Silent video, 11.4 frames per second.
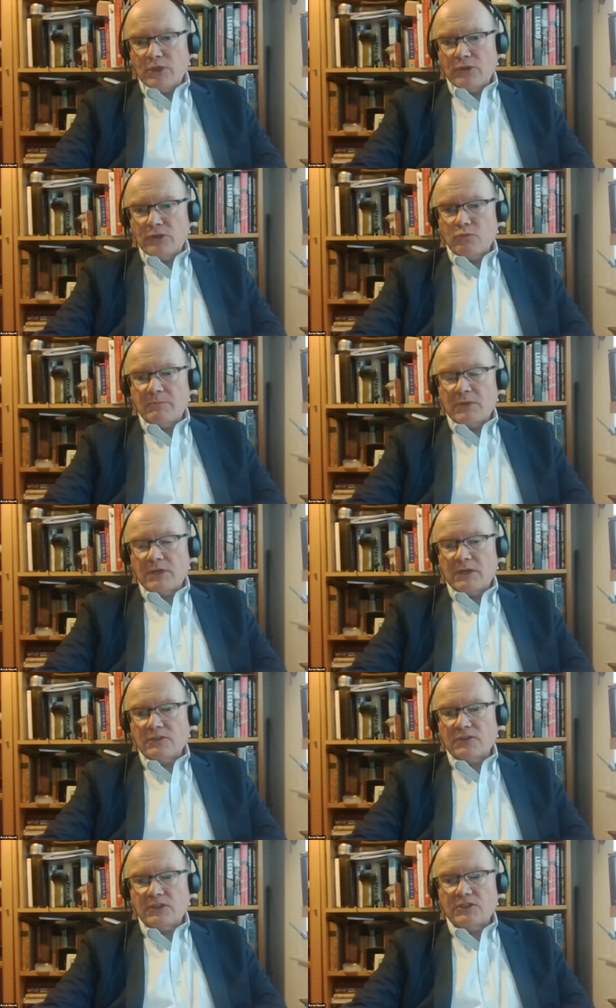on the
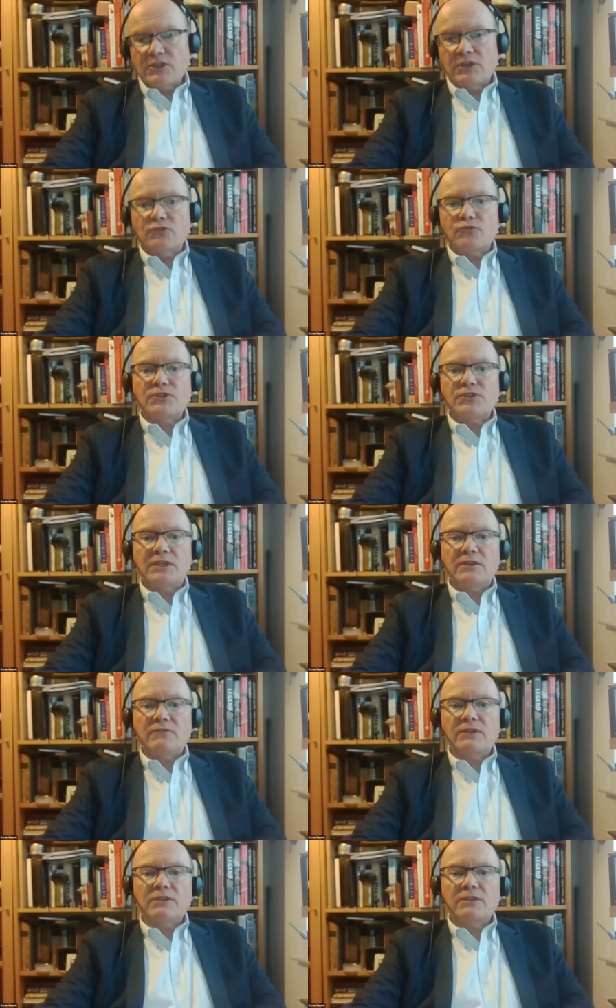webcast is going to receive